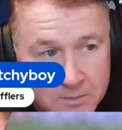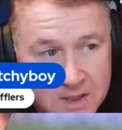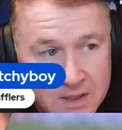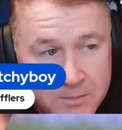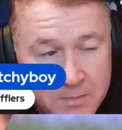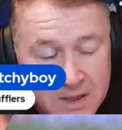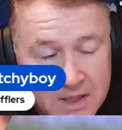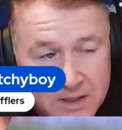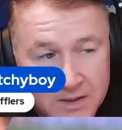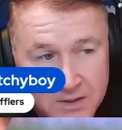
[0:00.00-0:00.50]

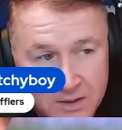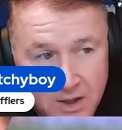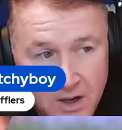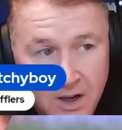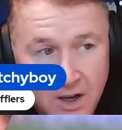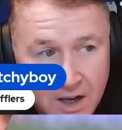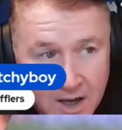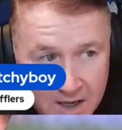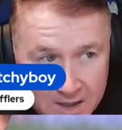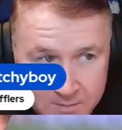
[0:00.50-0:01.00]
Maybe
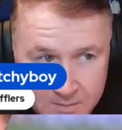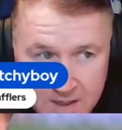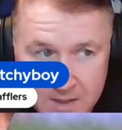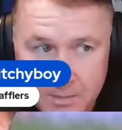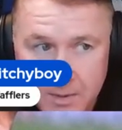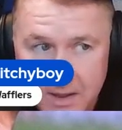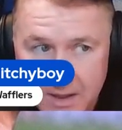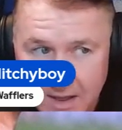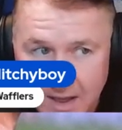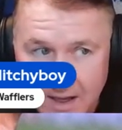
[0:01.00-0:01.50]

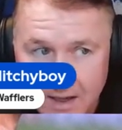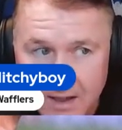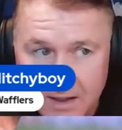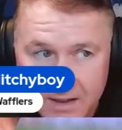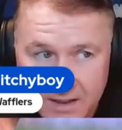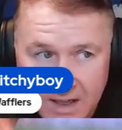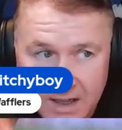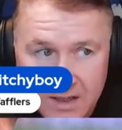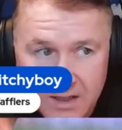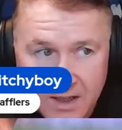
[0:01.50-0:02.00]

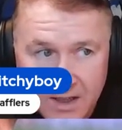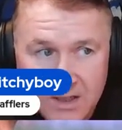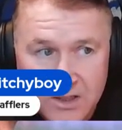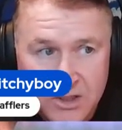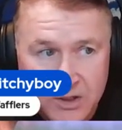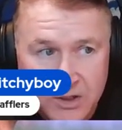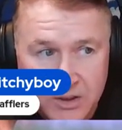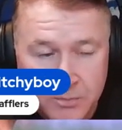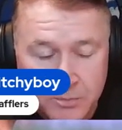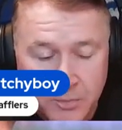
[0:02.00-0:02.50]
that's
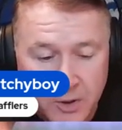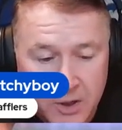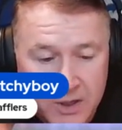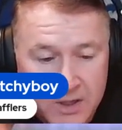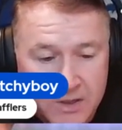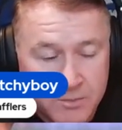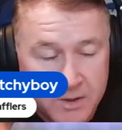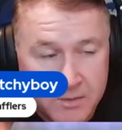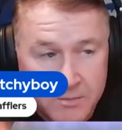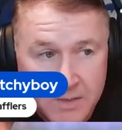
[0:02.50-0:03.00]
a good
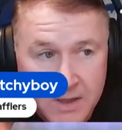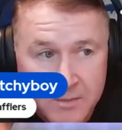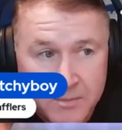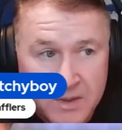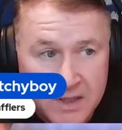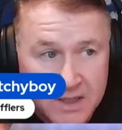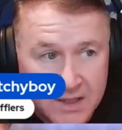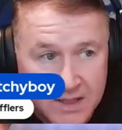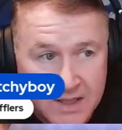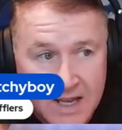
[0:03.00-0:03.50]
point. But
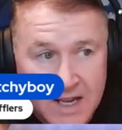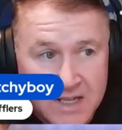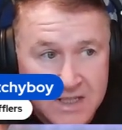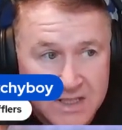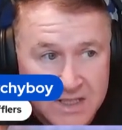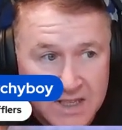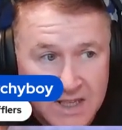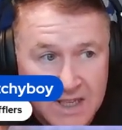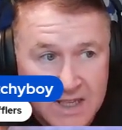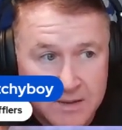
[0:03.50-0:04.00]
maybe the
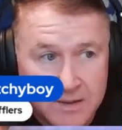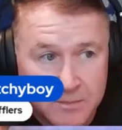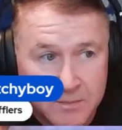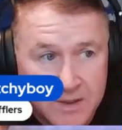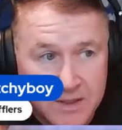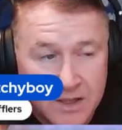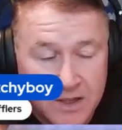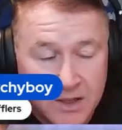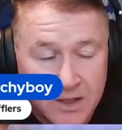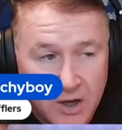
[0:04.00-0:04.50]
last game,
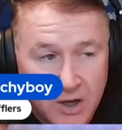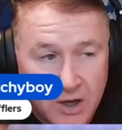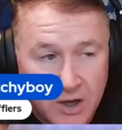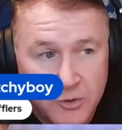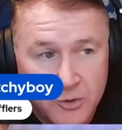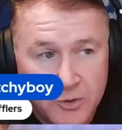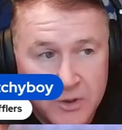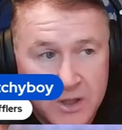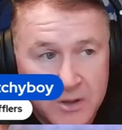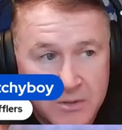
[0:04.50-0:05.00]

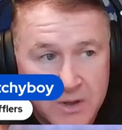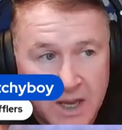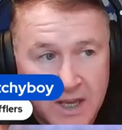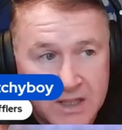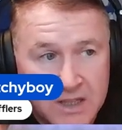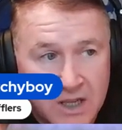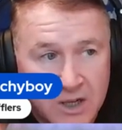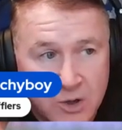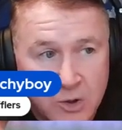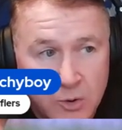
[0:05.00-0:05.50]
although he
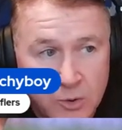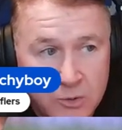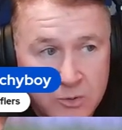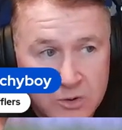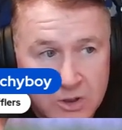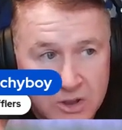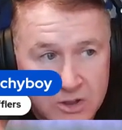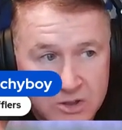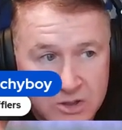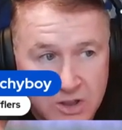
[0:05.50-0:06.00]
had a
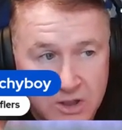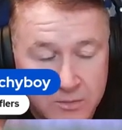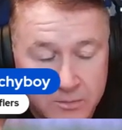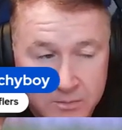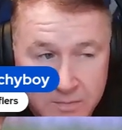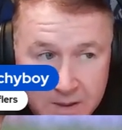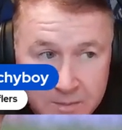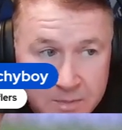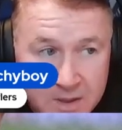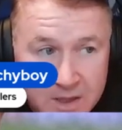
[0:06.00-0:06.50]
cold or something,
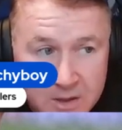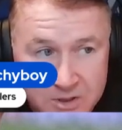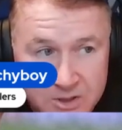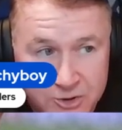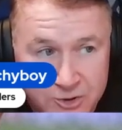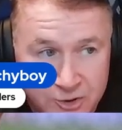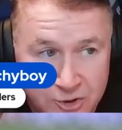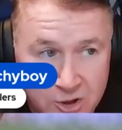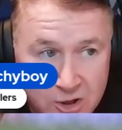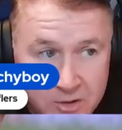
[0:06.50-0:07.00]
maybe he
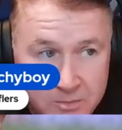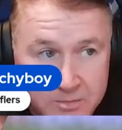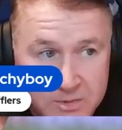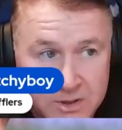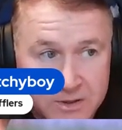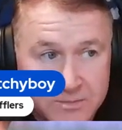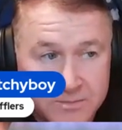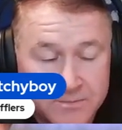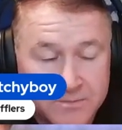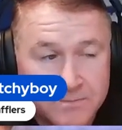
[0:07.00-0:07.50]
was
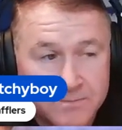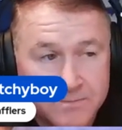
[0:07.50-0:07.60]
dropped.